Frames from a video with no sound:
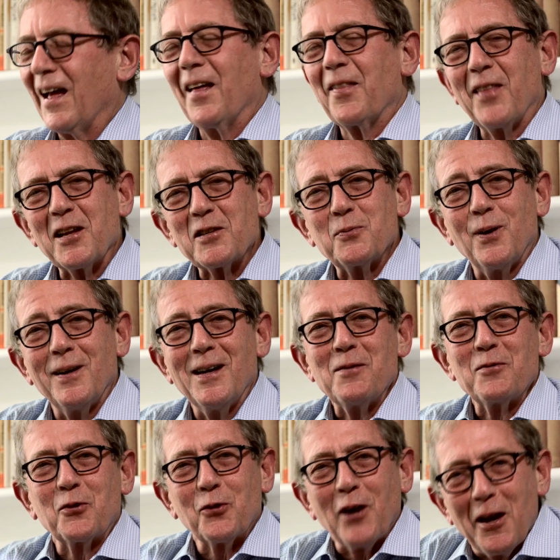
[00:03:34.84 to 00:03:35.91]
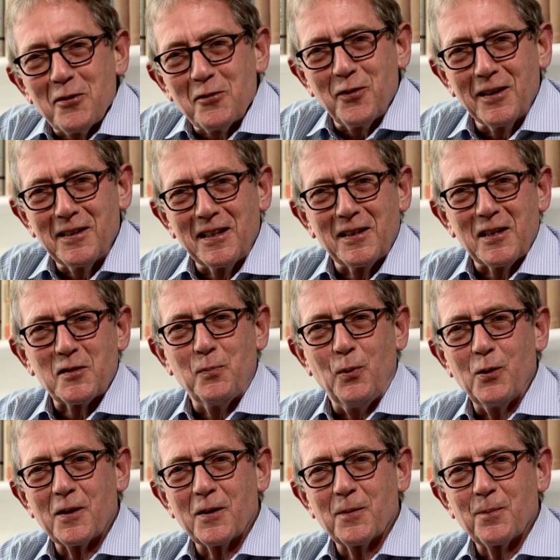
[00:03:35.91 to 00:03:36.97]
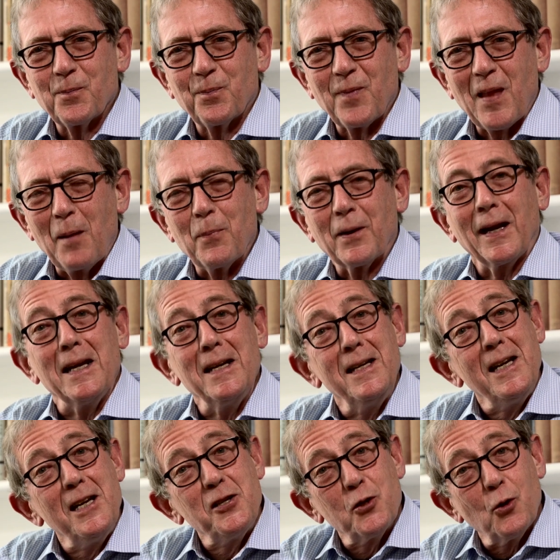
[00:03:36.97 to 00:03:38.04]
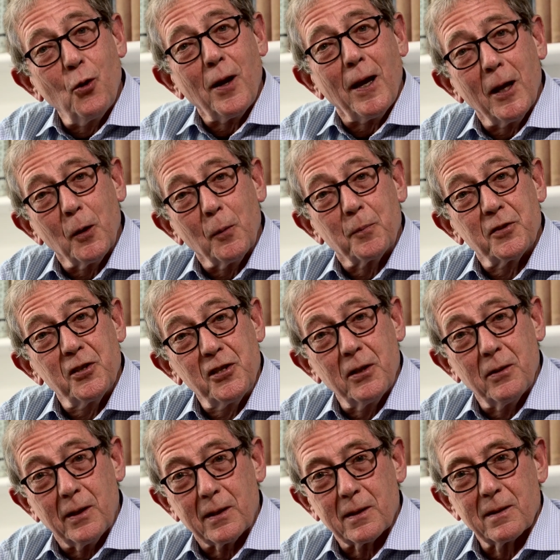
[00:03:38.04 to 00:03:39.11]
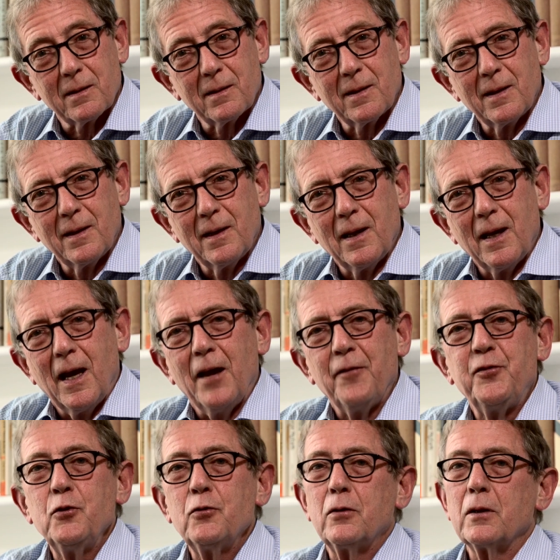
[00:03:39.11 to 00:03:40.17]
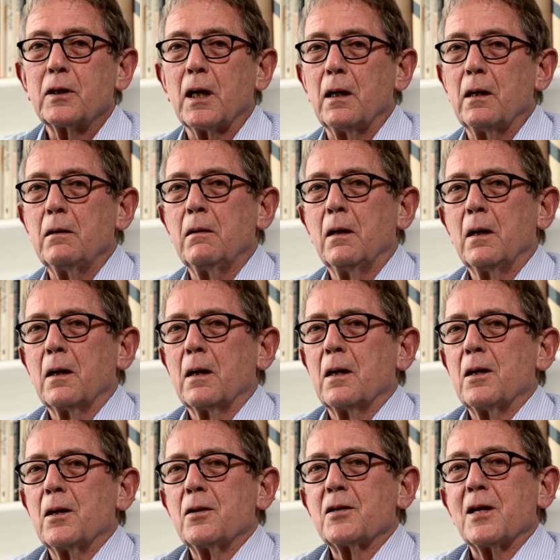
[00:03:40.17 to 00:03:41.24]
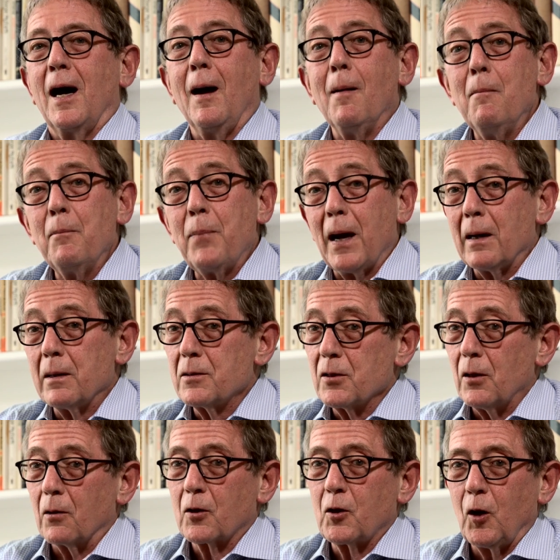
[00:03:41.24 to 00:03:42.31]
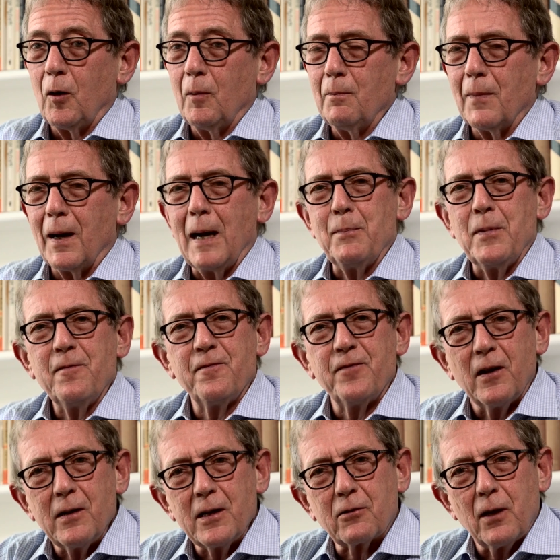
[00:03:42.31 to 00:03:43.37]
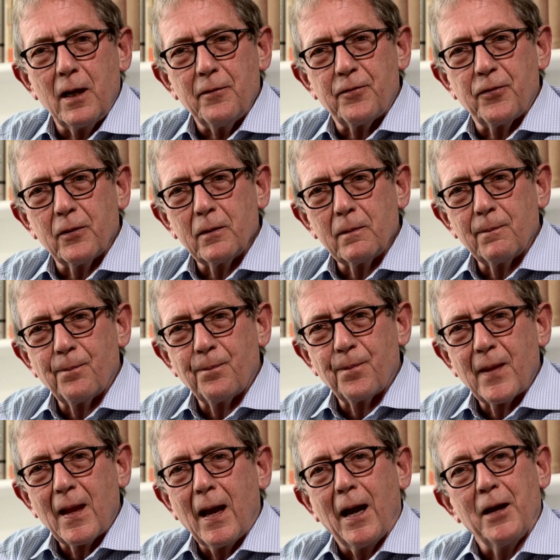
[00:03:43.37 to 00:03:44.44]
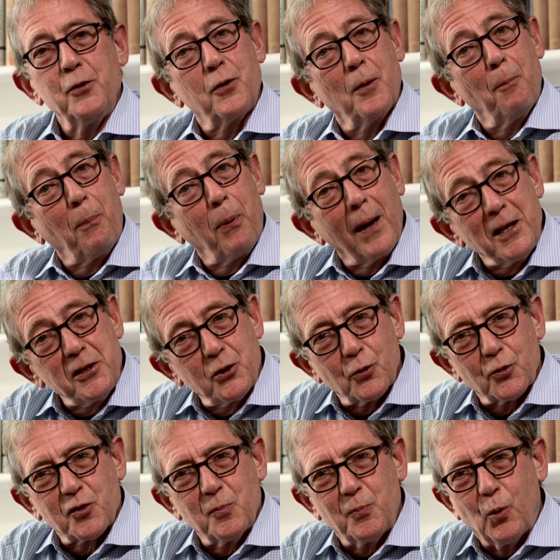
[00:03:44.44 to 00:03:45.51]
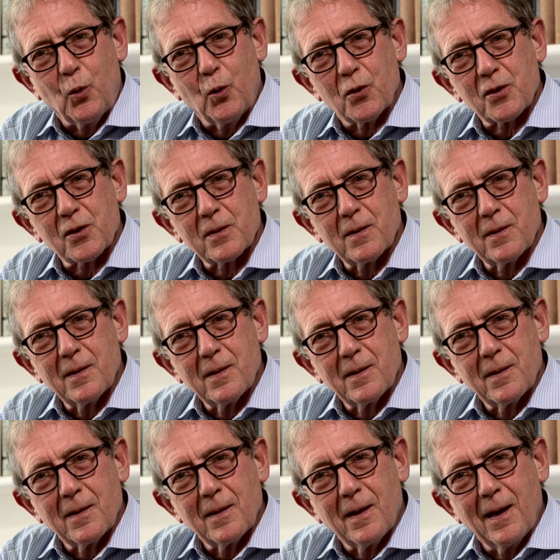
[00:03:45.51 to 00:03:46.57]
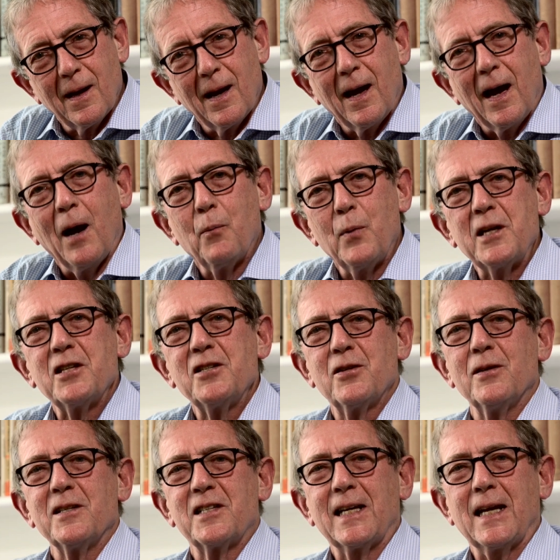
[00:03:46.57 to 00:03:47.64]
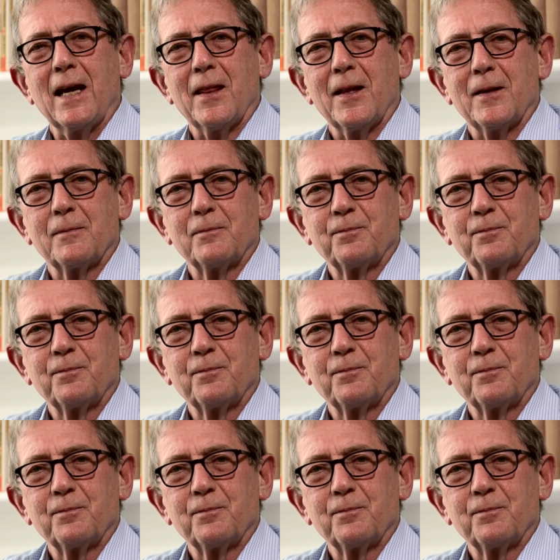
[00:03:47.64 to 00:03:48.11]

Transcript: That's why I'm crowdfunding this book, but I need your help to do it. If you could go to unbound.com, I'd be very grateful, and you can pledge your support and we can do it together.